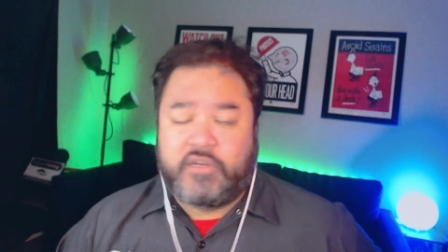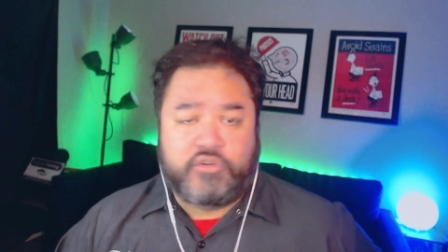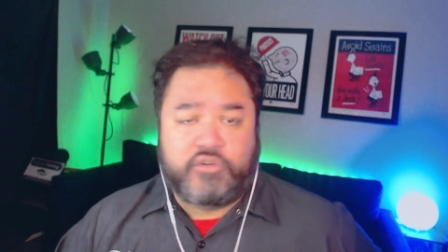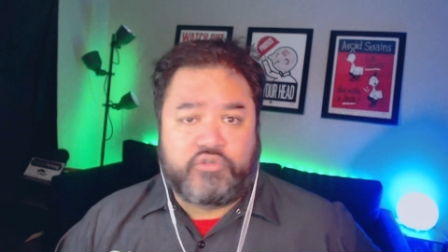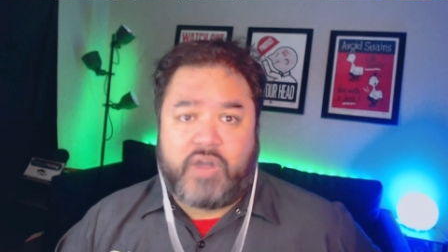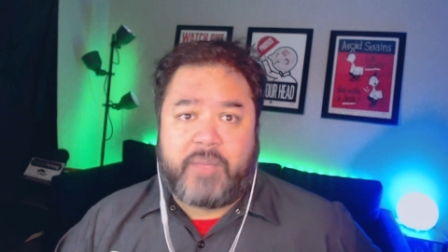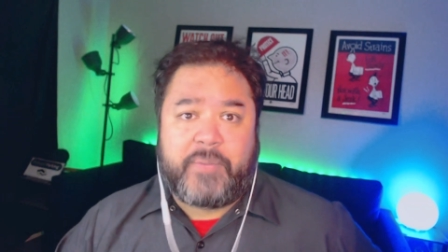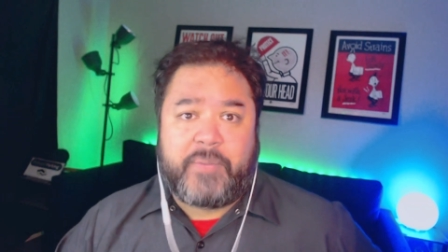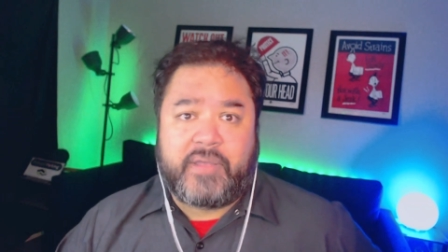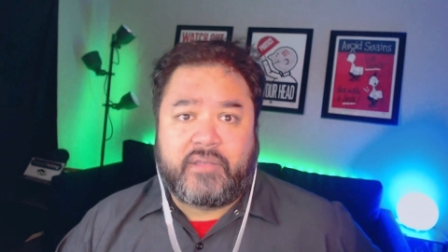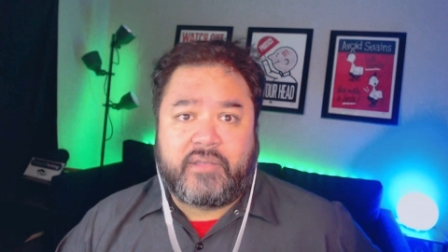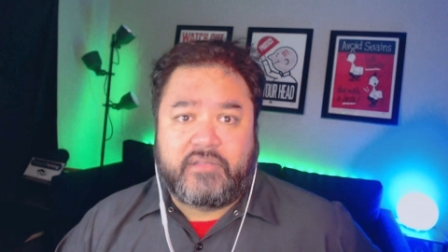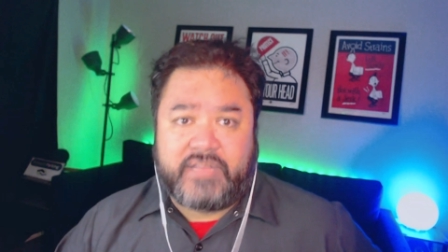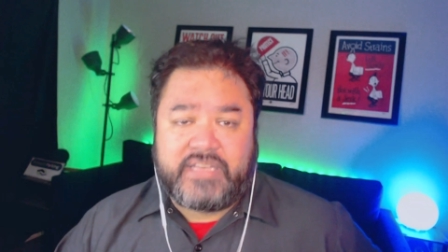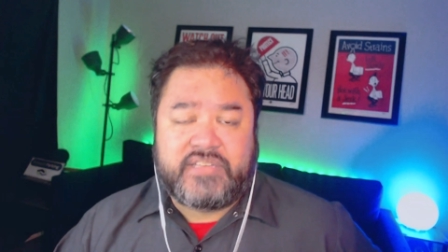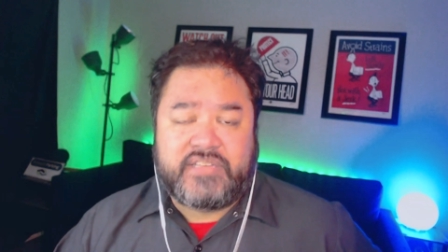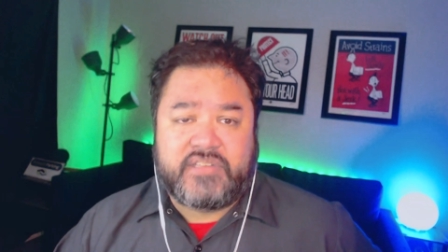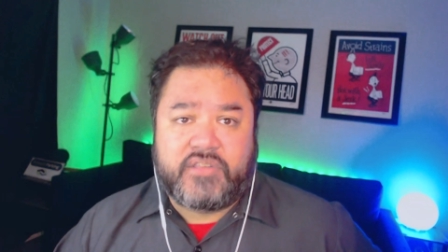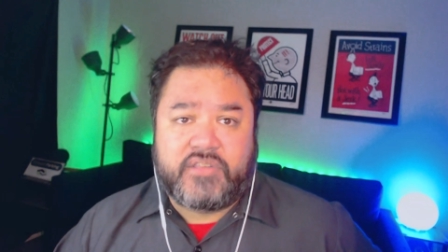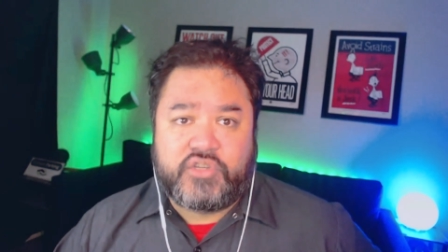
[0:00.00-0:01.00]
dropping
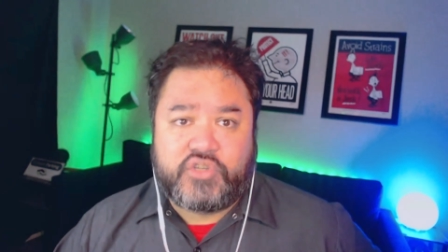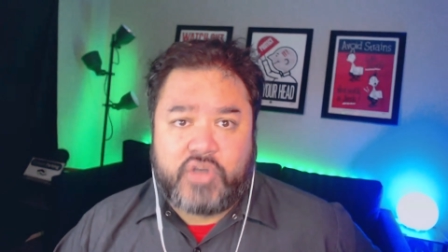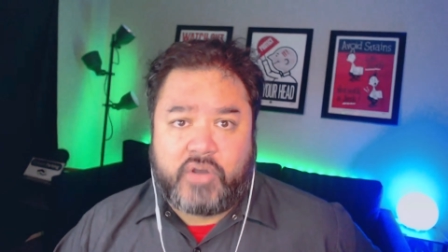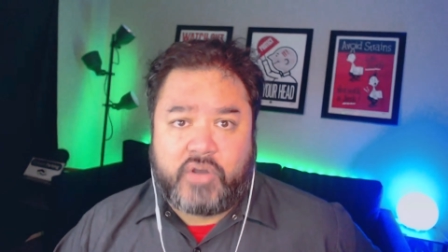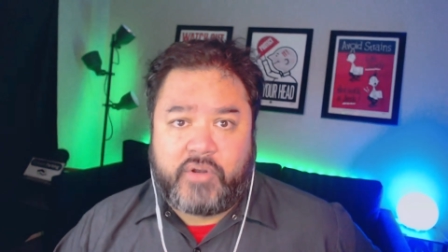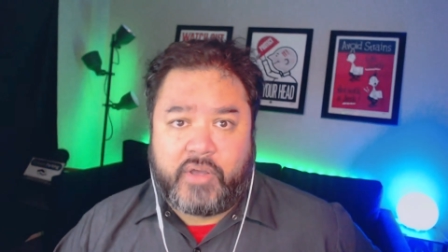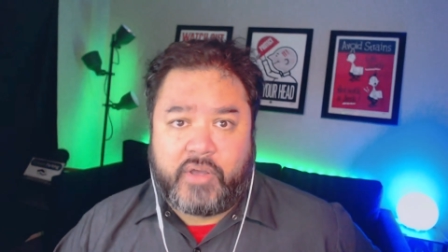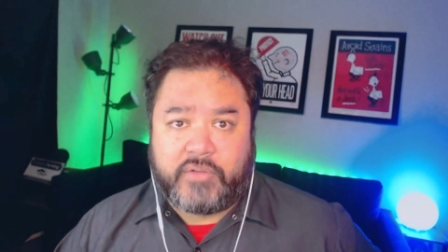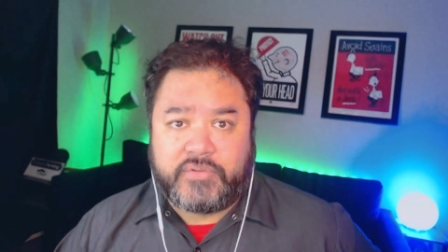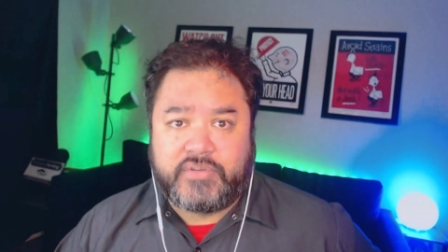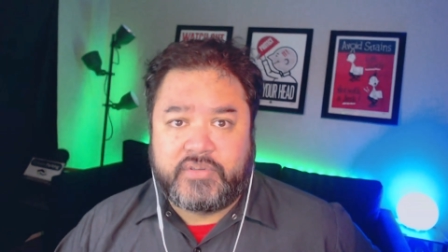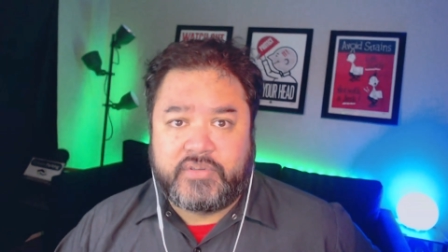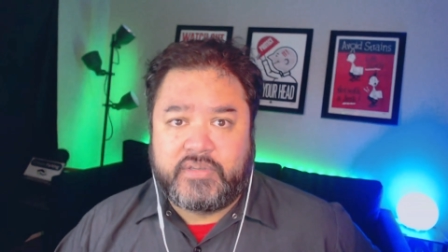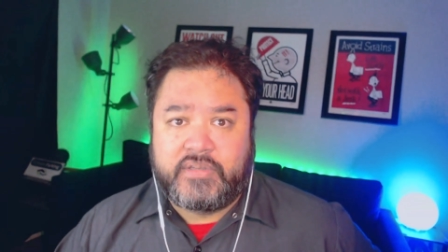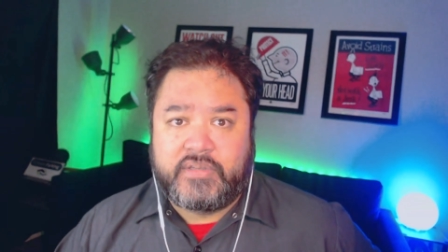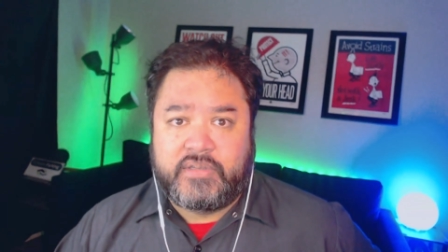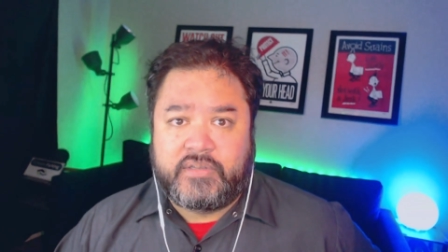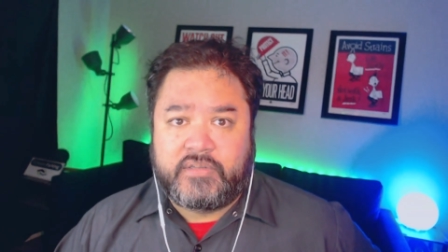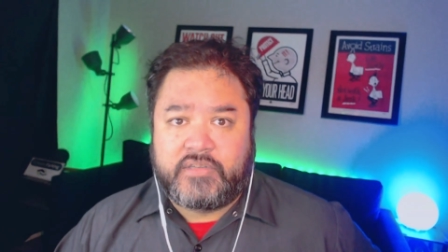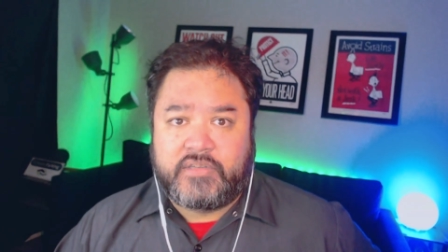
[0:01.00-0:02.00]
links in the show notes
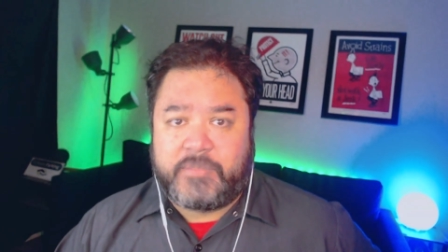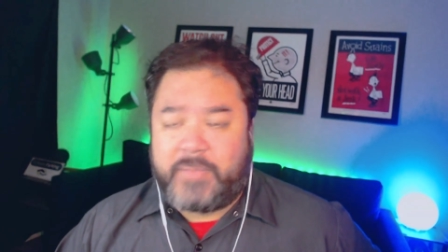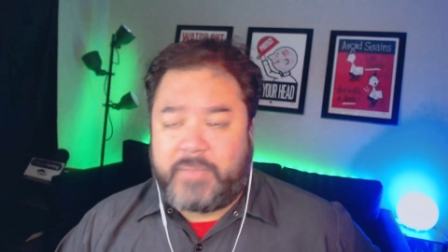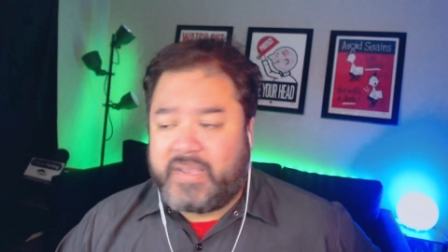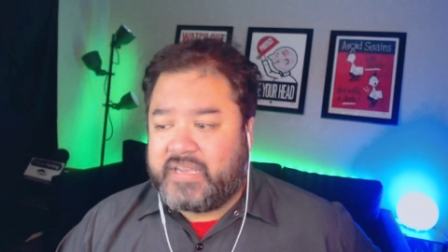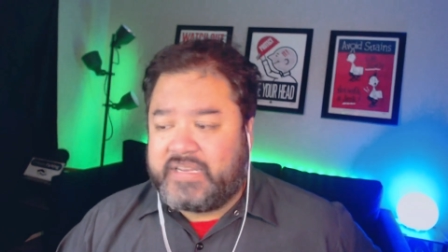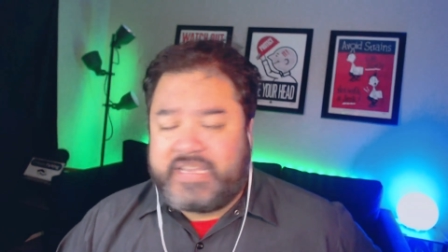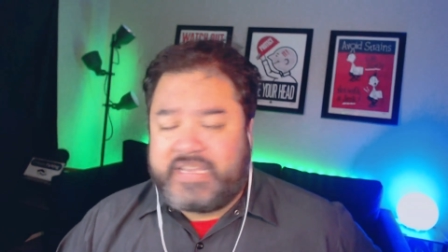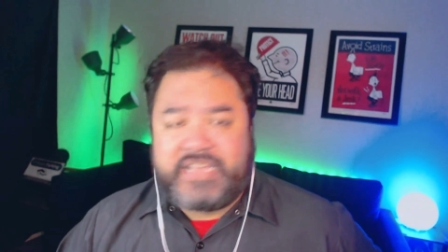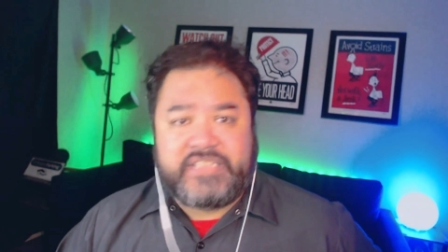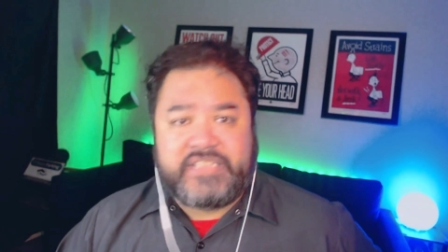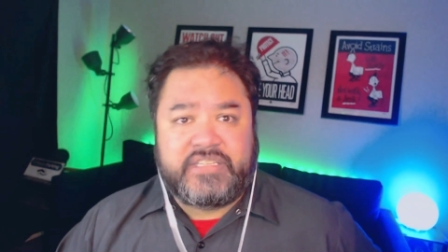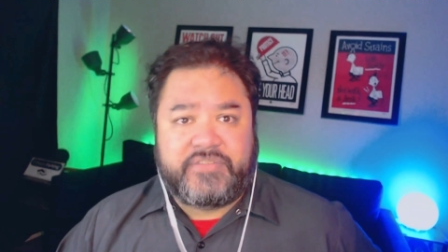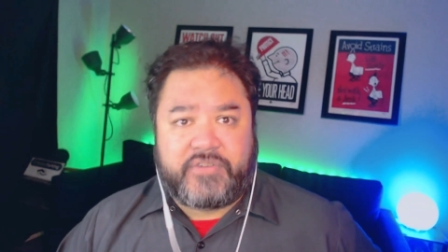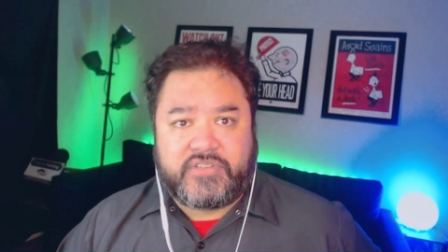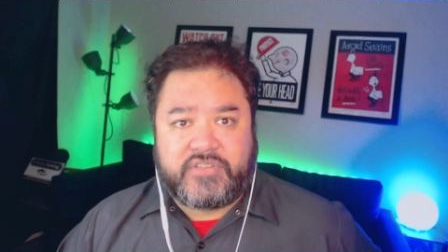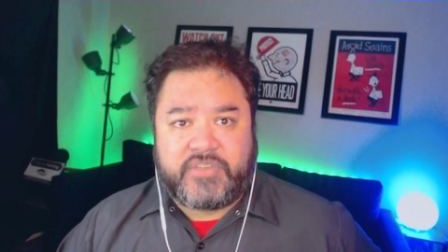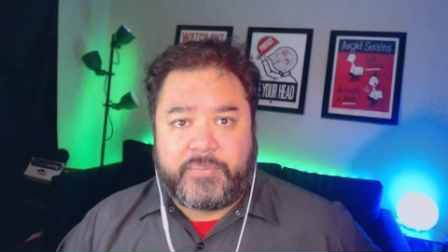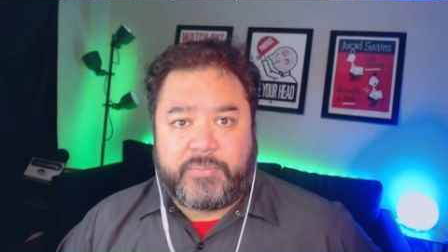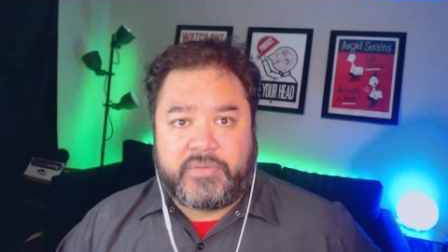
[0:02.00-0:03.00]
to make it easy
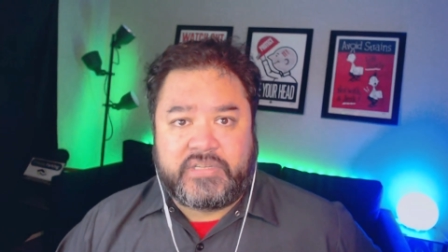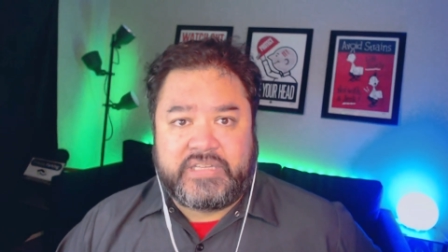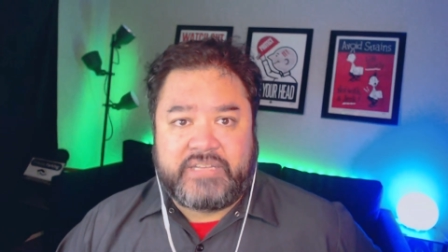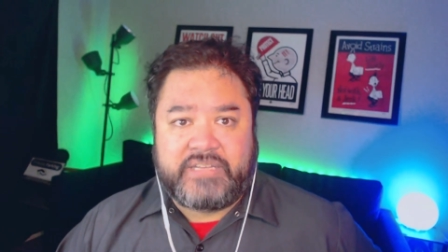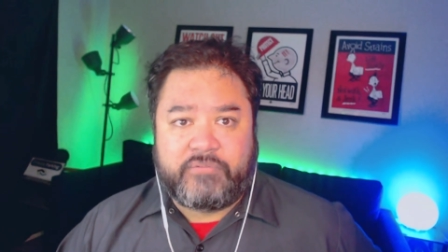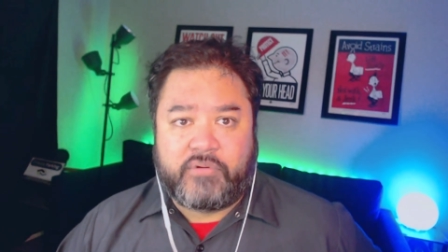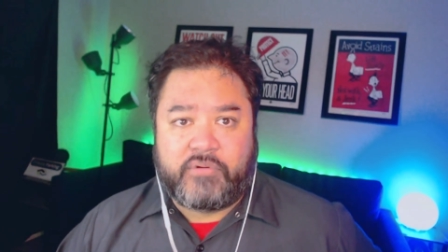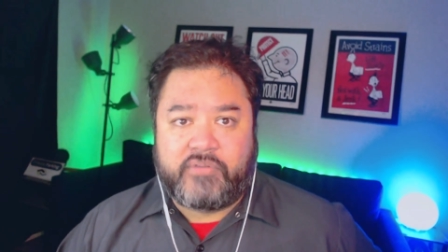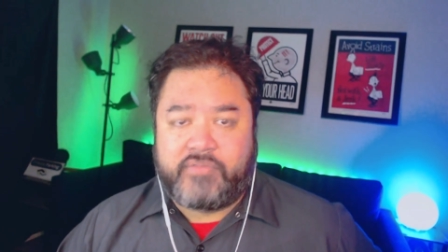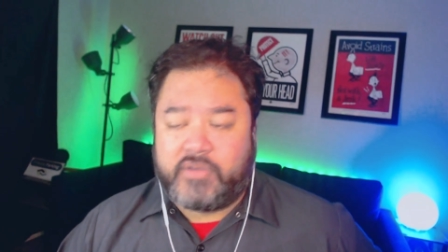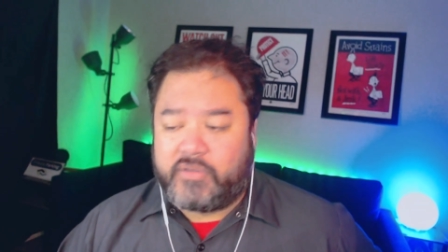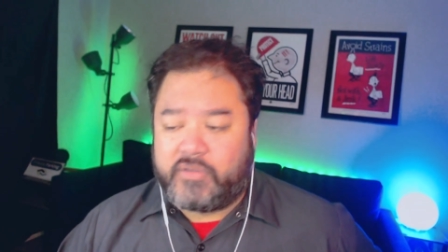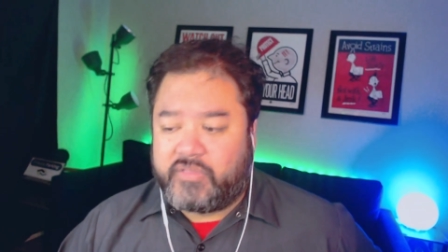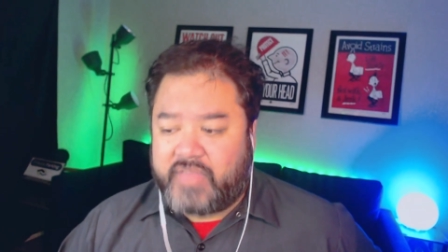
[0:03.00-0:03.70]
for someone to leave a review.